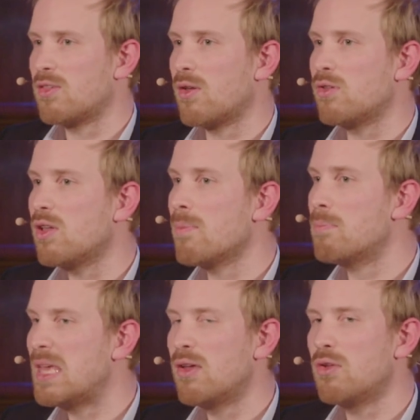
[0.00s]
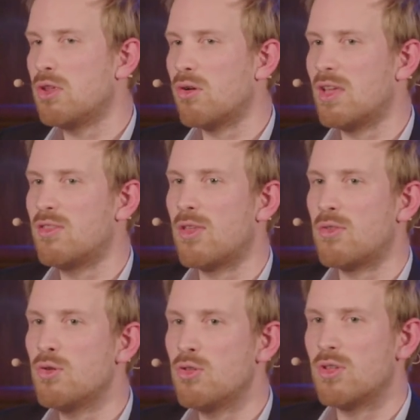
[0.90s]
So you can build your
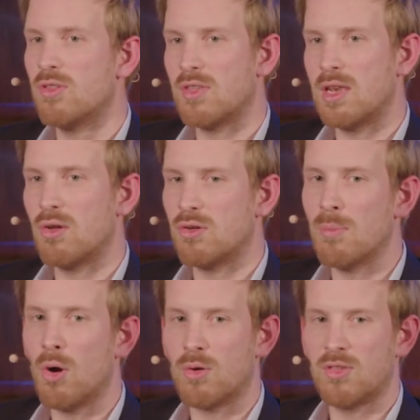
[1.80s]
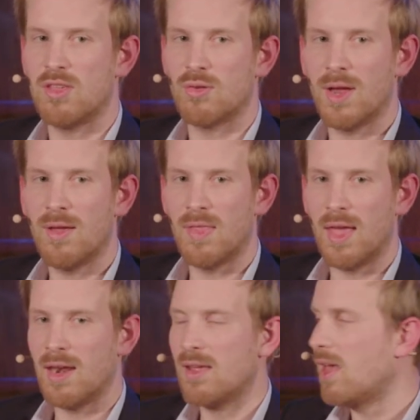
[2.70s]
institutions and your democracies around that.